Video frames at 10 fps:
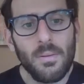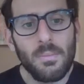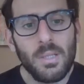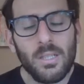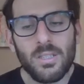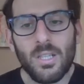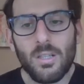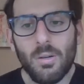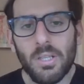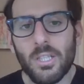because they're
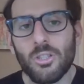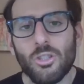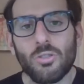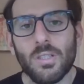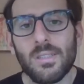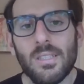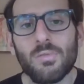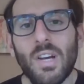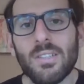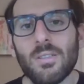going to constrict these
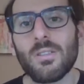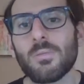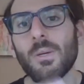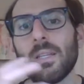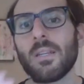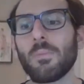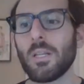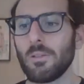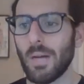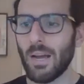vessels. When that
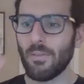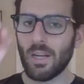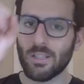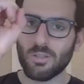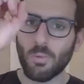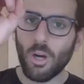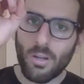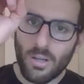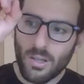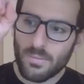when you have a
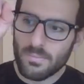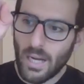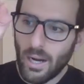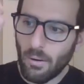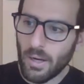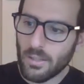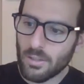smaller area